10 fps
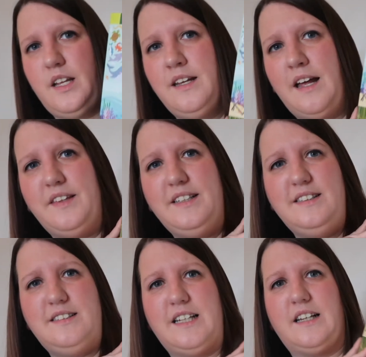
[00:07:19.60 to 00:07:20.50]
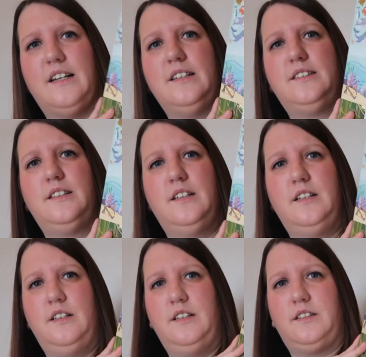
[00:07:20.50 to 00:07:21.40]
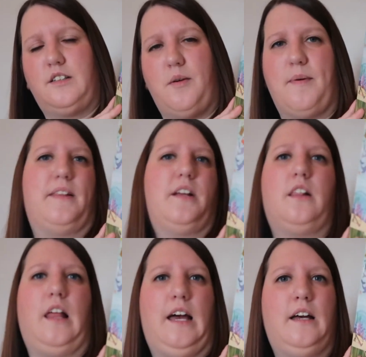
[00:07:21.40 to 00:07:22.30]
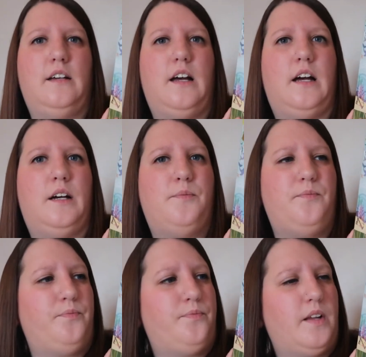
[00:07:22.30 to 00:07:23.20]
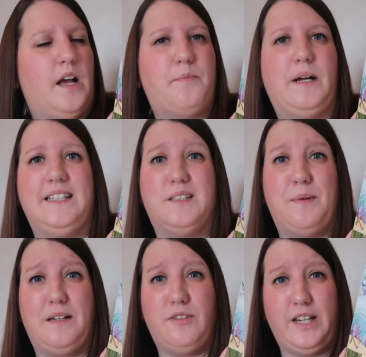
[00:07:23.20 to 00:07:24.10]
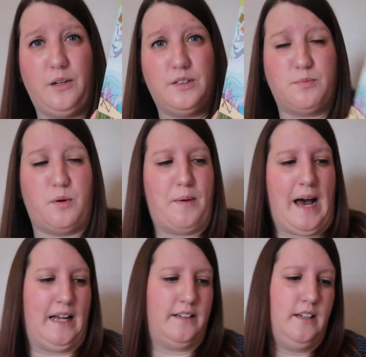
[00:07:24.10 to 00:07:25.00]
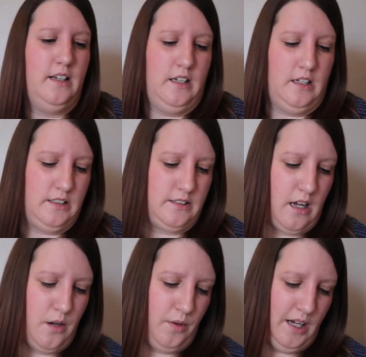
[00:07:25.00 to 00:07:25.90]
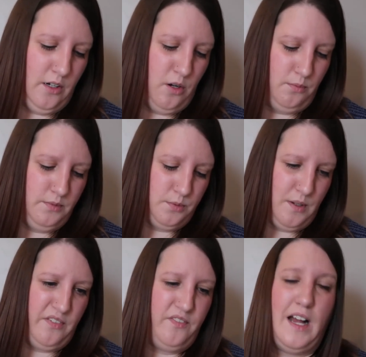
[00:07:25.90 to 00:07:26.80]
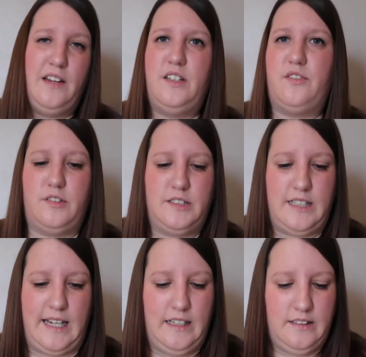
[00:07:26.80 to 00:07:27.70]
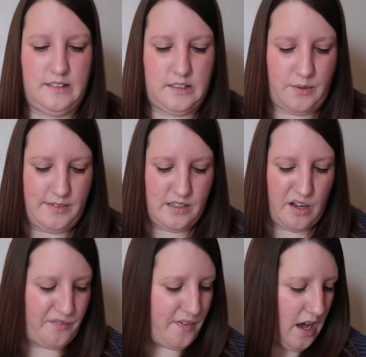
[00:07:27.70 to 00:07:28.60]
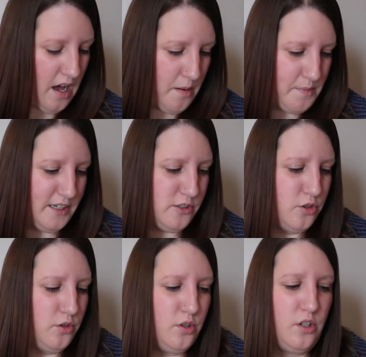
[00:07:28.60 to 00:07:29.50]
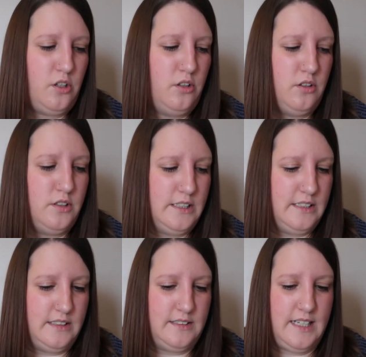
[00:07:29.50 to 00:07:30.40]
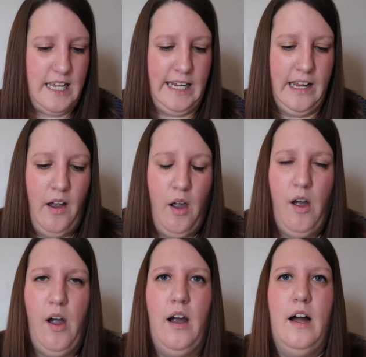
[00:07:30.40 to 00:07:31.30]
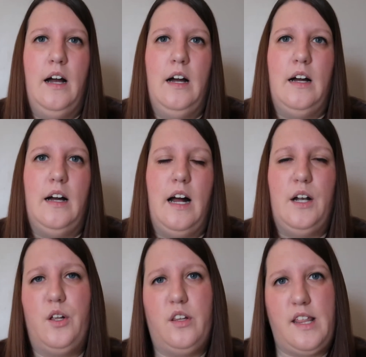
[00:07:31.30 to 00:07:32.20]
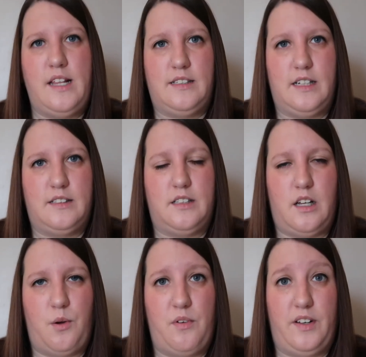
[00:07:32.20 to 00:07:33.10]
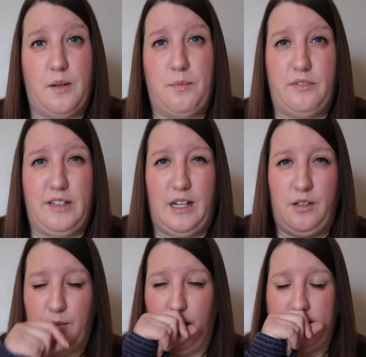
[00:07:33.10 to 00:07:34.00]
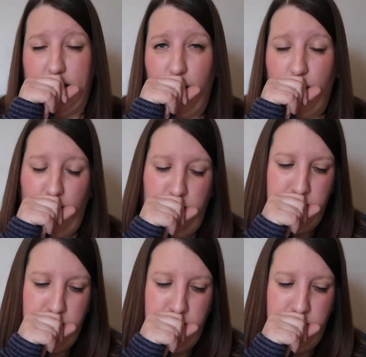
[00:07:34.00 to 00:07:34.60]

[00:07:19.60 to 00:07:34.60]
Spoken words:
Now this is stickers, sorry about the glare, but it's a big reusable pad. So it comes with 5 different scenes, so it's got a farm and a jungle, under the sea, and all of the stickers that go with it could be reusable, so